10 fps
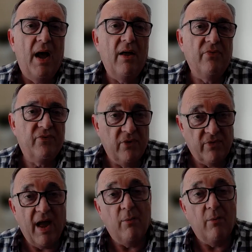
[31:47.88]
And through
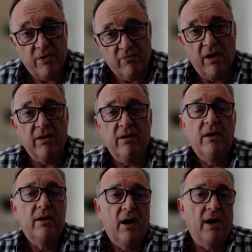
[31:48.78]
that, we run
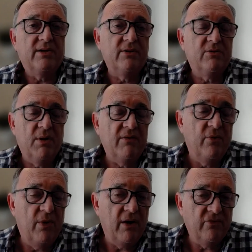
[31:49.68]
ISO
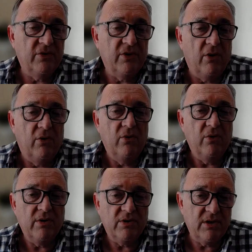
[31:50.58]

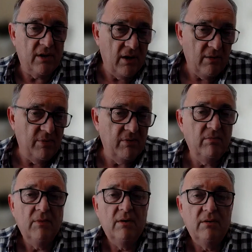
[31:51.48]
2400.org as a global
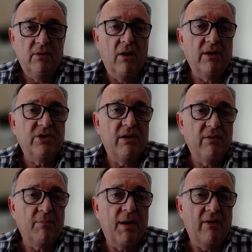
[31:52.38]
knowledge
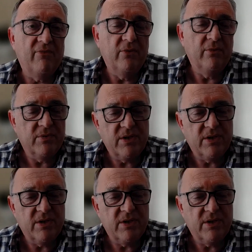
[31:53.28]
sharing platform.